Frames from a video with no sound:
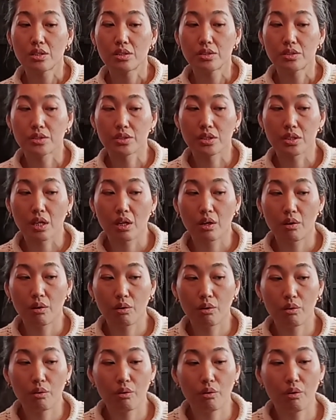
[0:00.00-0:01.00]

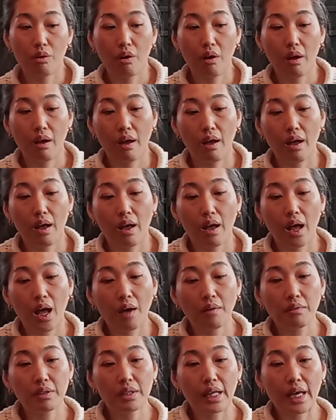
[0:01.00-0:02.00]
So
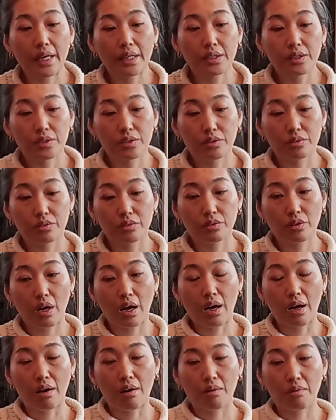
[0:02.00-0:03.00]
I would like to
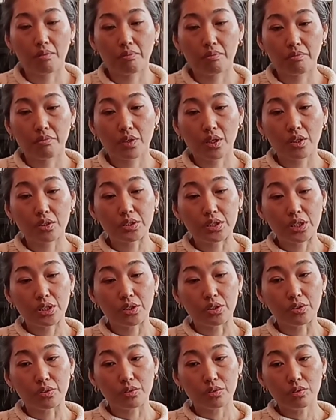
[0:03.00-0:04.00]

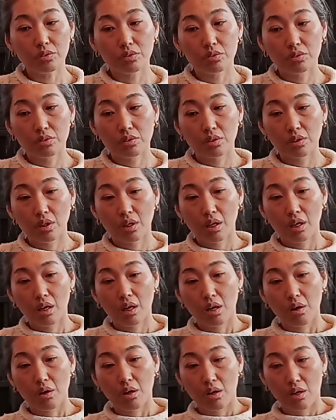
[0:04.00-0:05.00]
continue
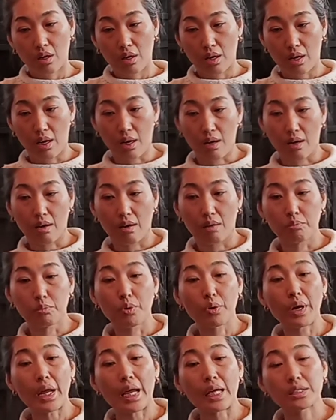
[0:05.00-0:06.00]

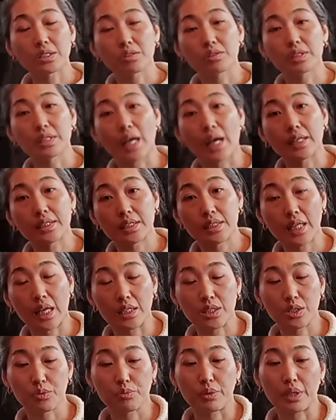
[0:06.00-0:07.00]
more exercise
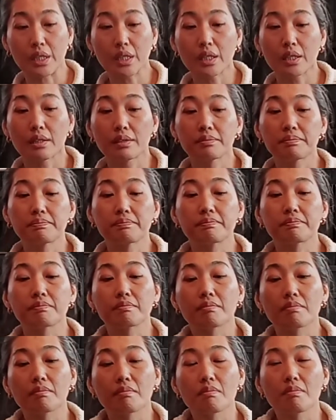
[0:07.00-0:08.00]
next week,
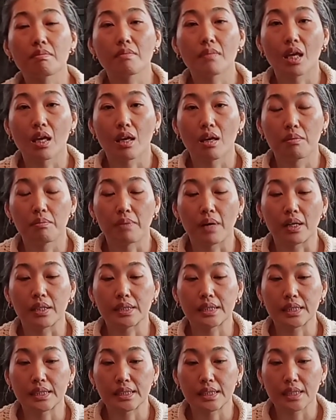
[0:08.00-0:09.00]

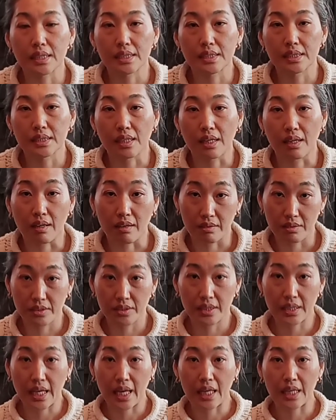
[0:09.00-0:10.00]
but this is
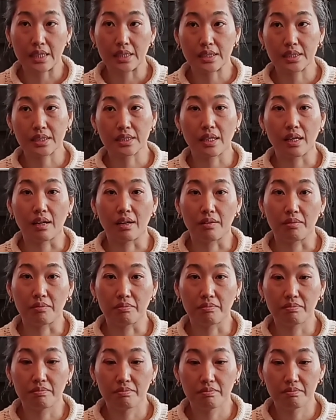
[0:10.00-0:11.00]
today's
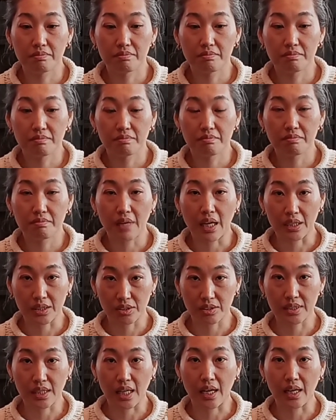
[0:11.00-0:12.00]

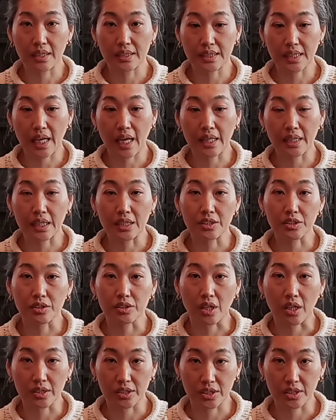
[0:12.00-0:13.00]
exercise and
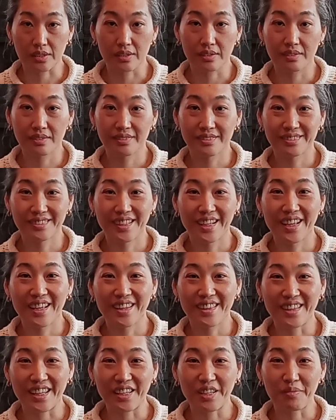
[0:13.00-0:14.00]
introduction.
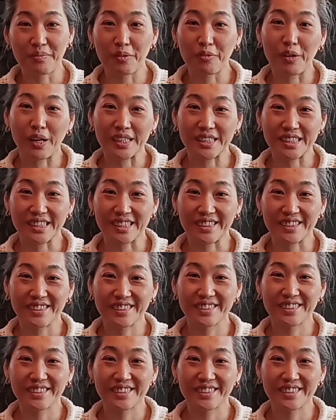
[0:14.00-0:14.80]
Thank you for watching.